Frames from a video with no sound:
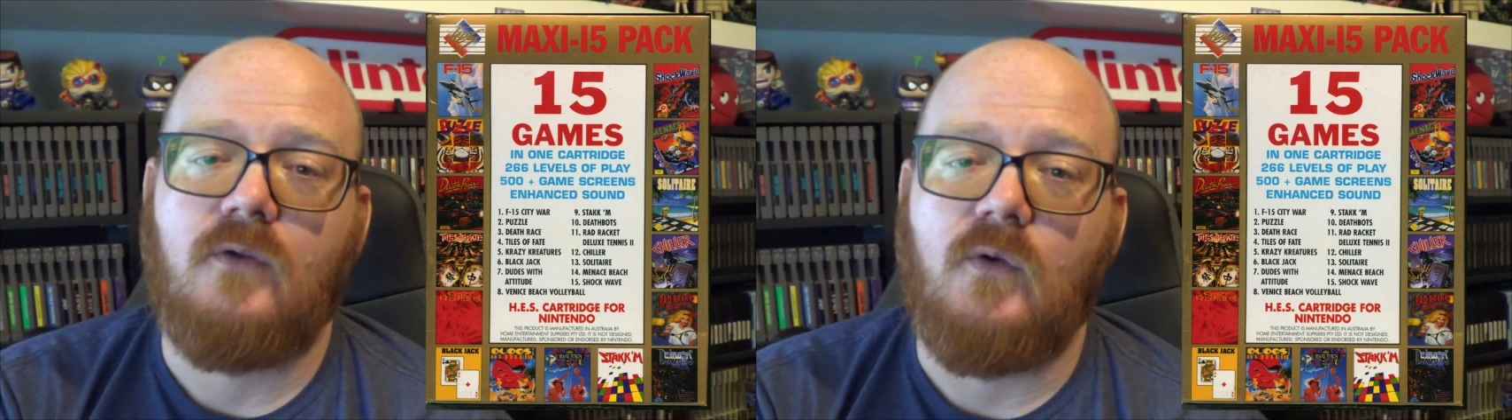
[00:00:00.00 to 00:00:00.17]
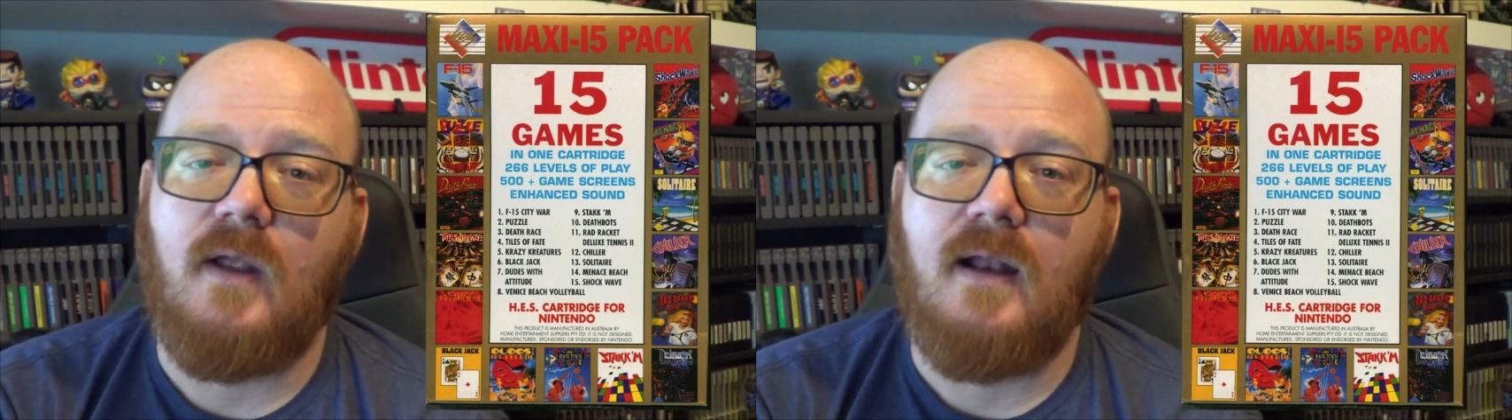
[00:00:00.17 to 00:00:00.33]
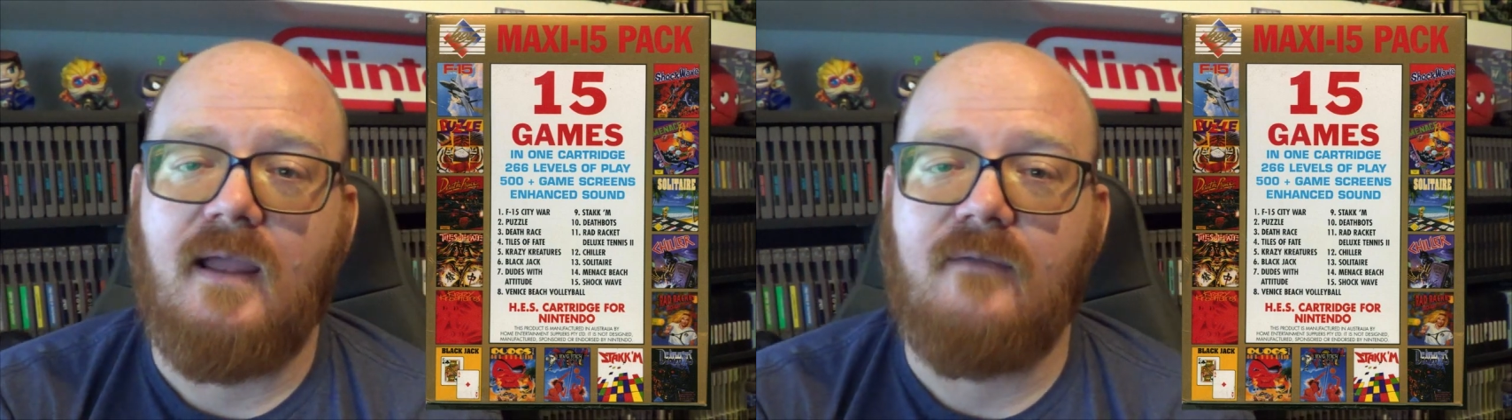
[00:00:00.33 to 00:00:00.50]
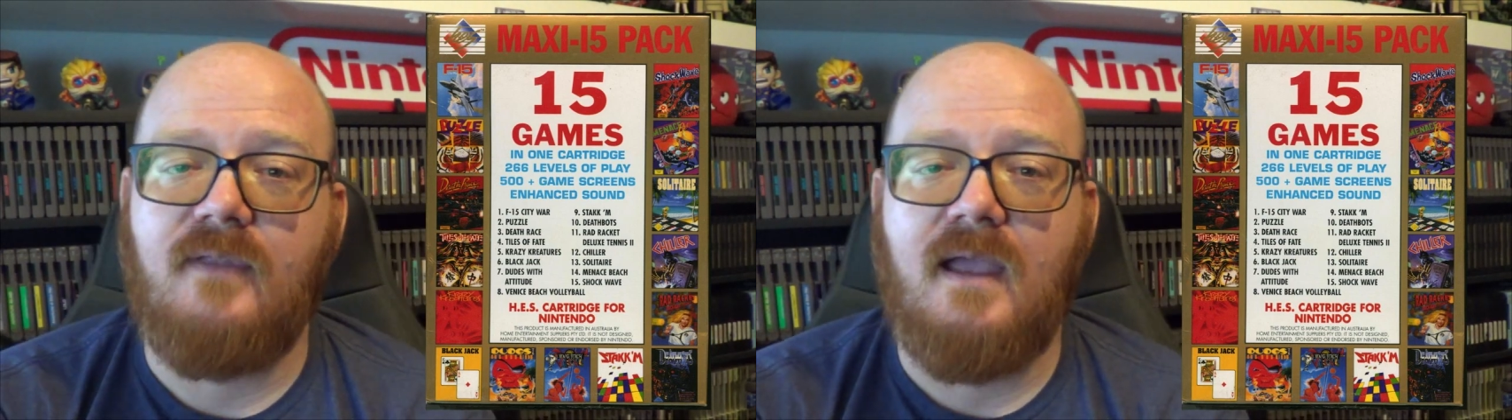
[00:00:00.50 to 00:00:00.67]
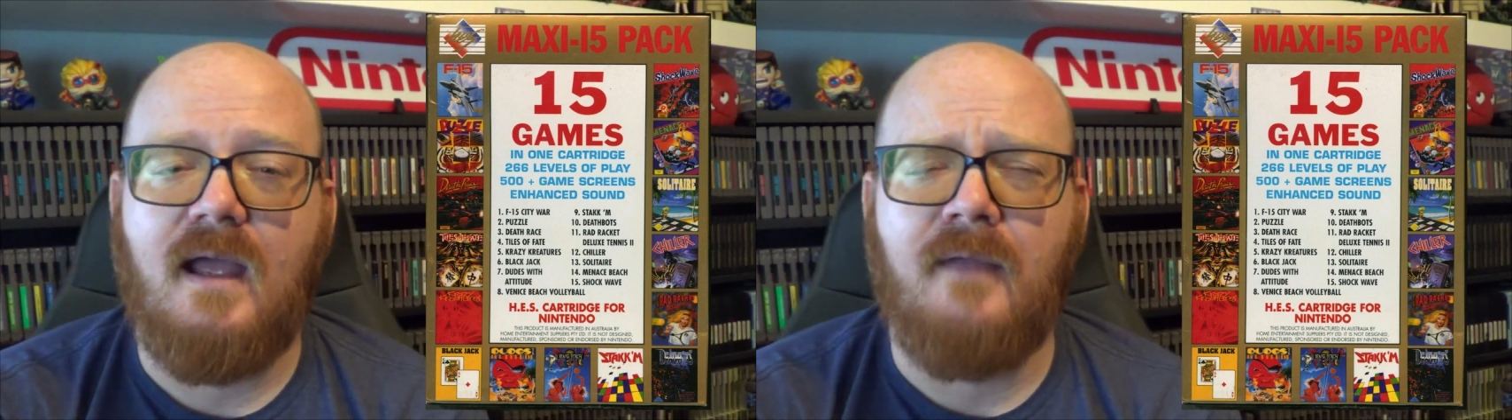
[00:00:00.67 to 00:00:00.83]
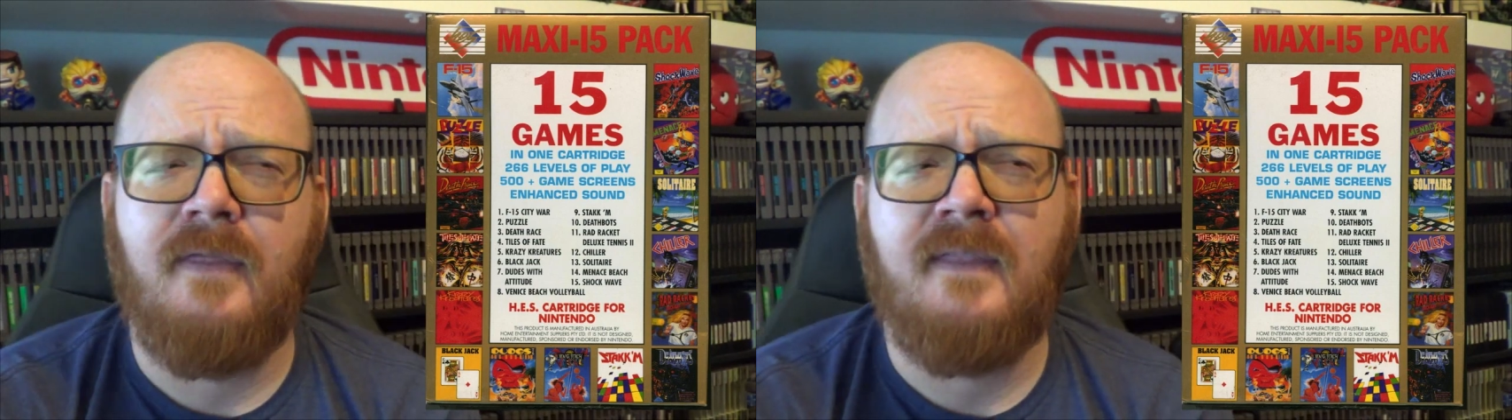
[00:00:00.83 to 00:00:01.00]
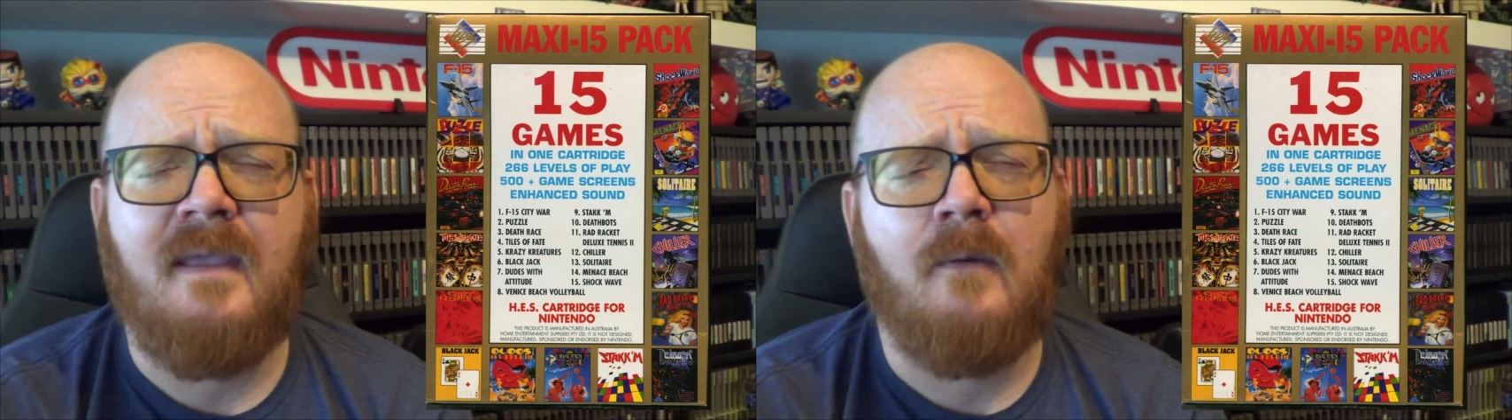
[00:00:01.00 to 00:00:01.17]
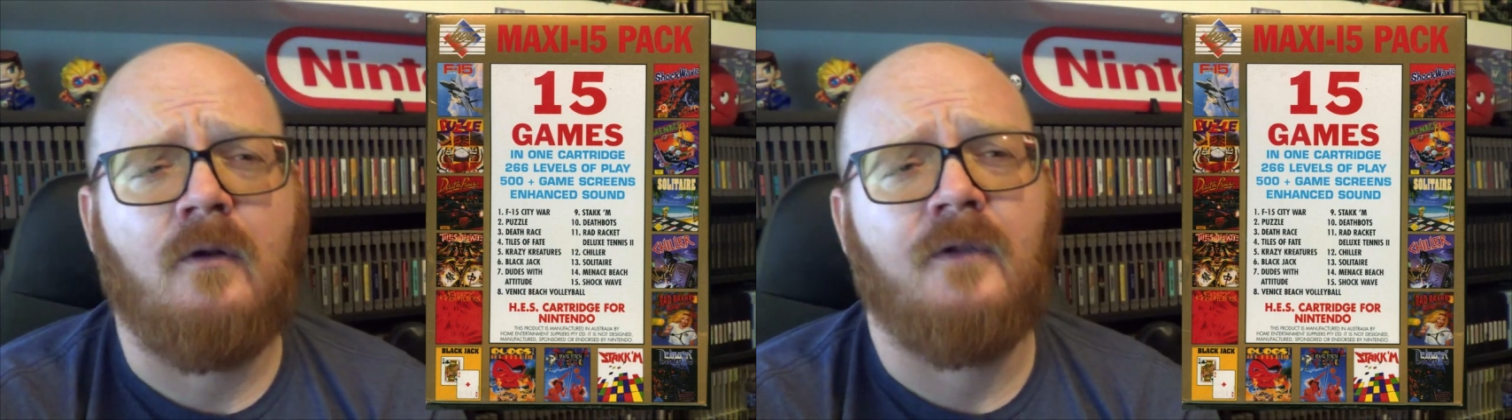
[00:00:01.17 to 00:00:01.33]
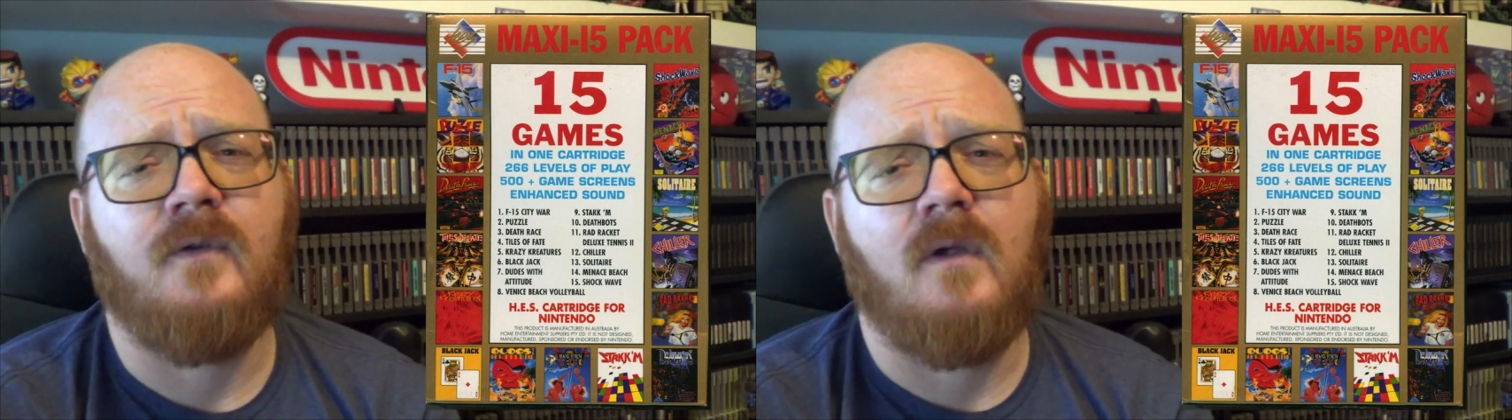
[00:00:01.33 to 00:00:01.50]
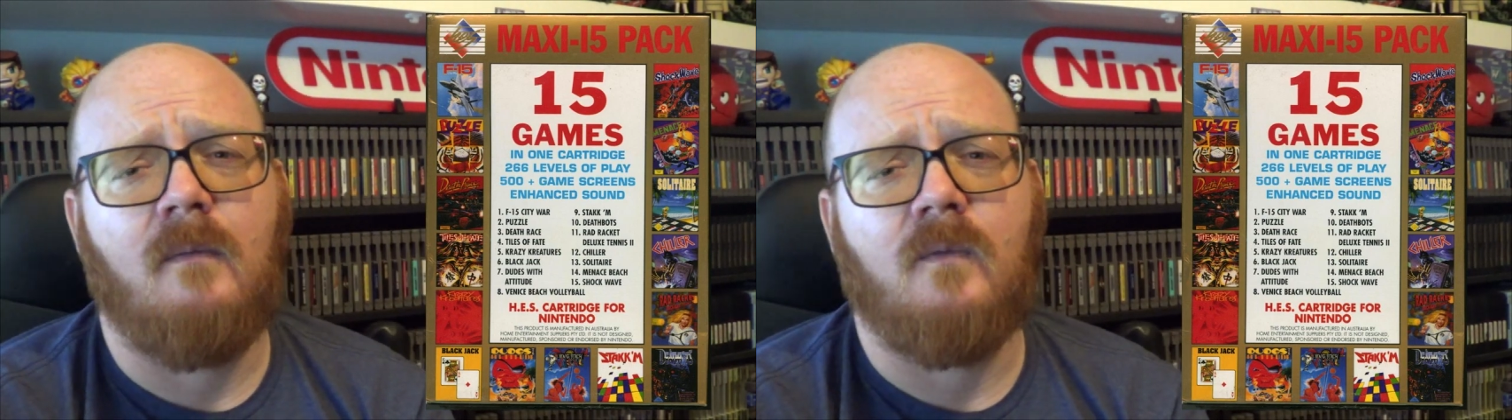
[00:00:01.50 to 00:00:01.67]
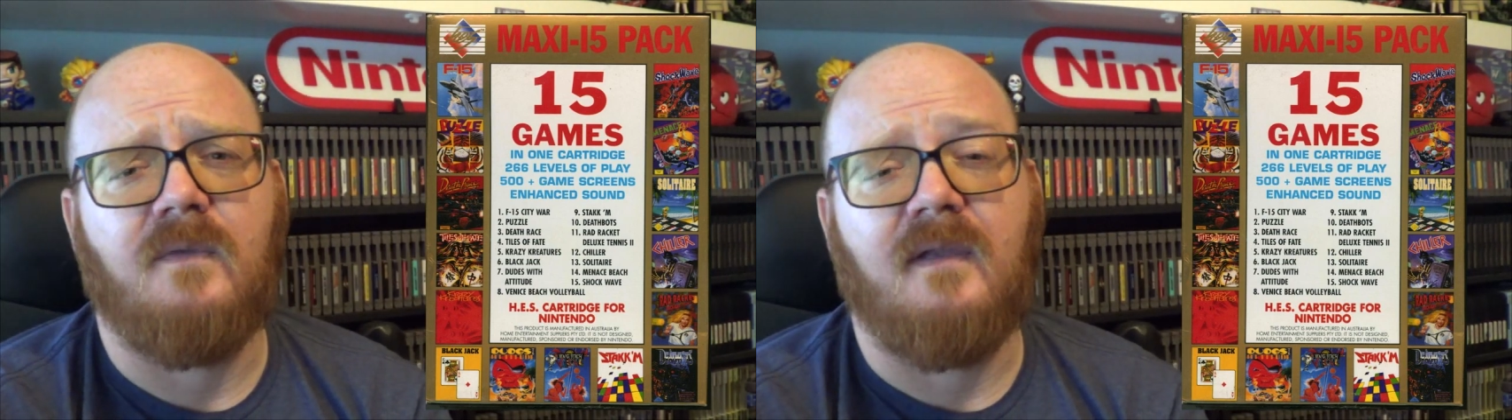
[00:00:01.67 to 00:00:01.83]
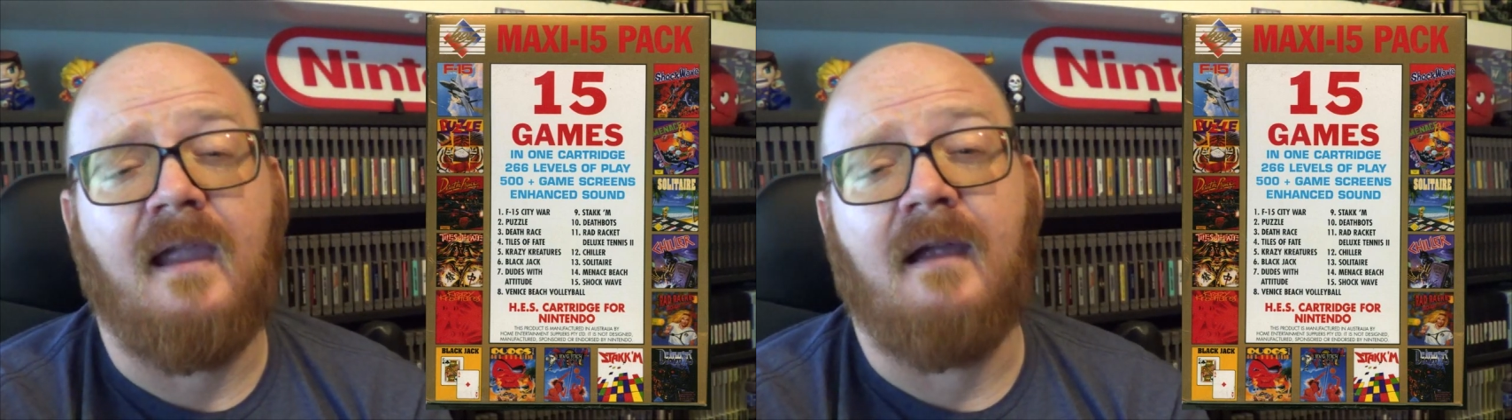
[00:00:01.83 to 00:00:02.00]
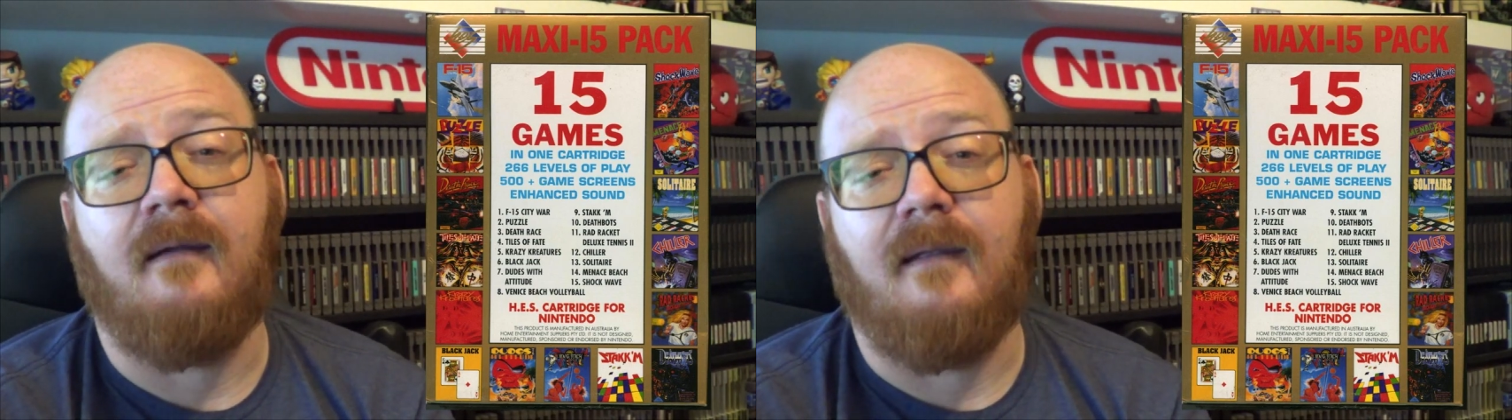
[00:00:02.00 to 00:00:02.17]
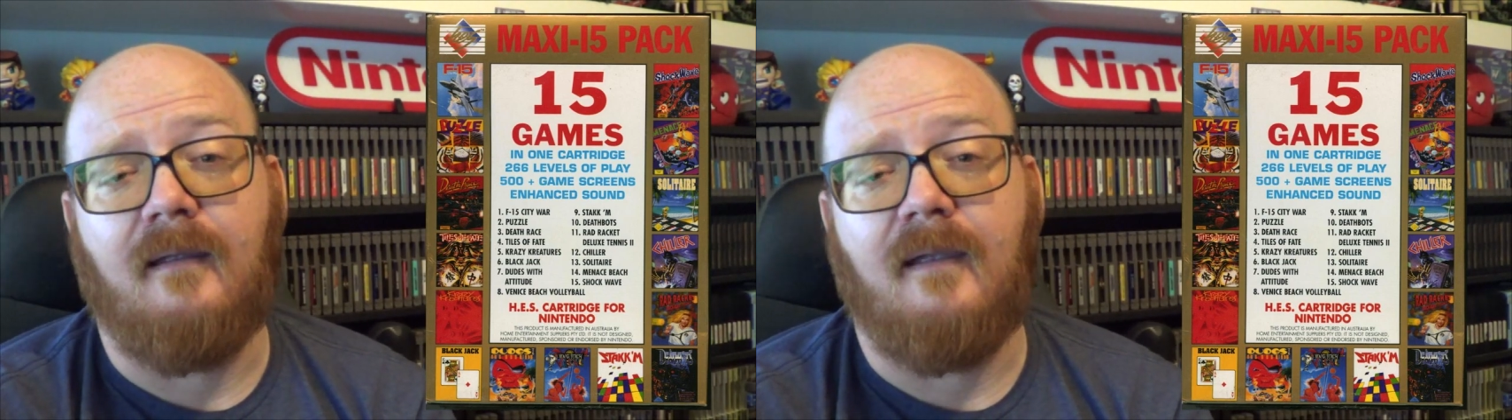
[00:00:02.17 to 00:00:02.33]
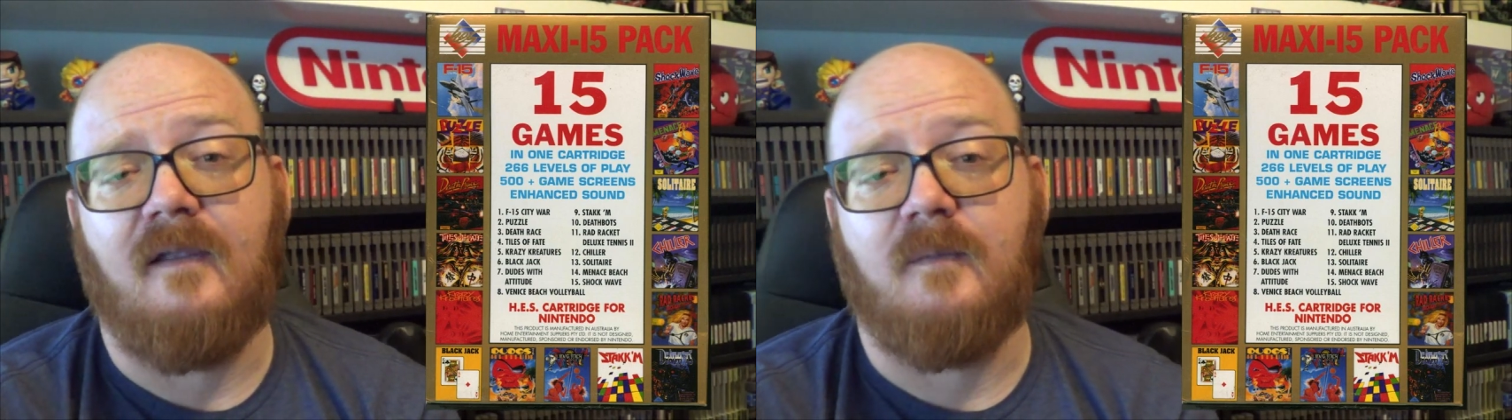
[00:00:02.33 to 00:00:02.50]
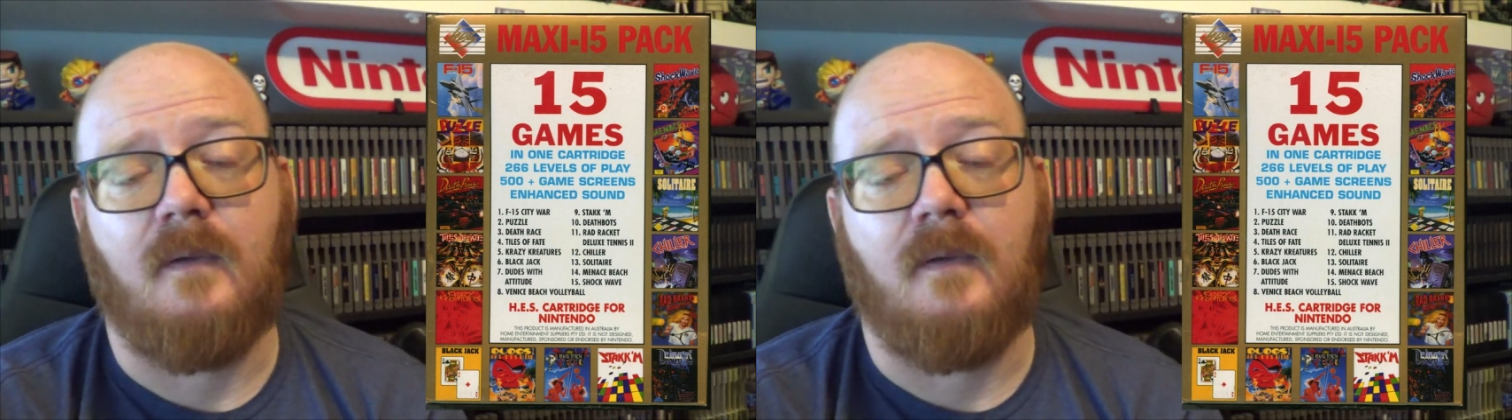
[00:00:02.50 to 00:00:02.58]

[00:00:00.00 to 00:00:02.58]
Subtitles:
Do not have that. I think that one also comes with the carrying case,